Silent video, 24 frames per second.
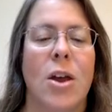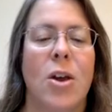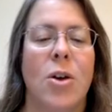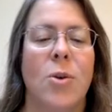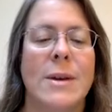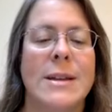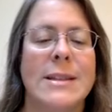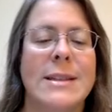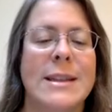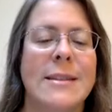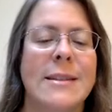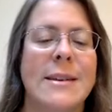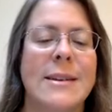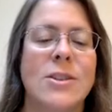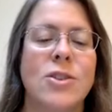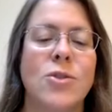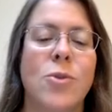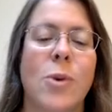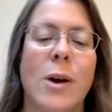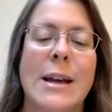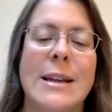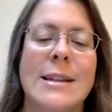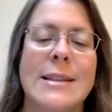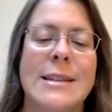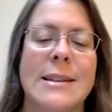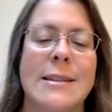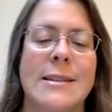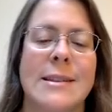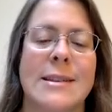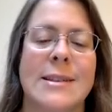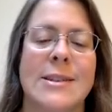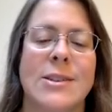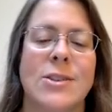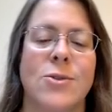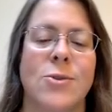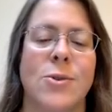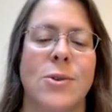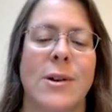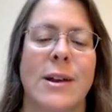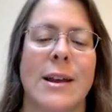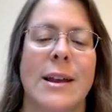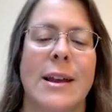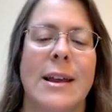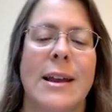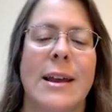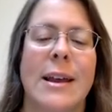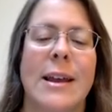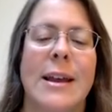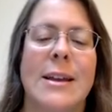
We see that twice in this story,